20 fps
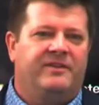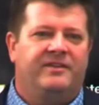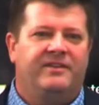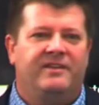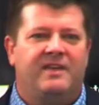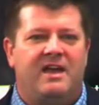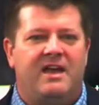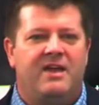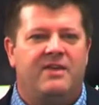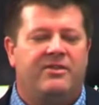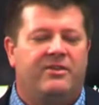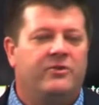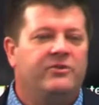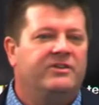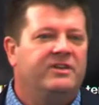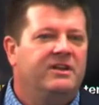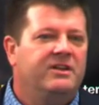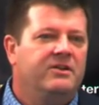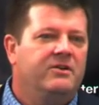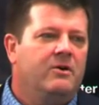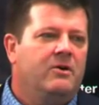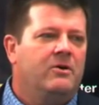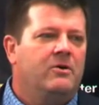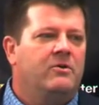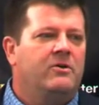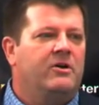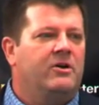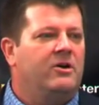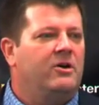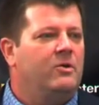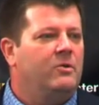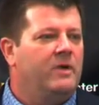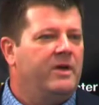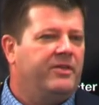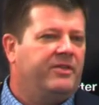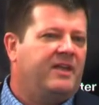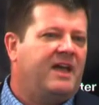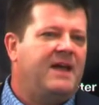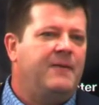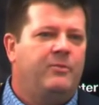this is a 13-year-old girl
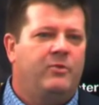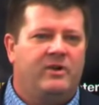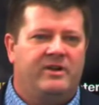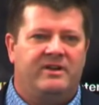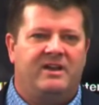with type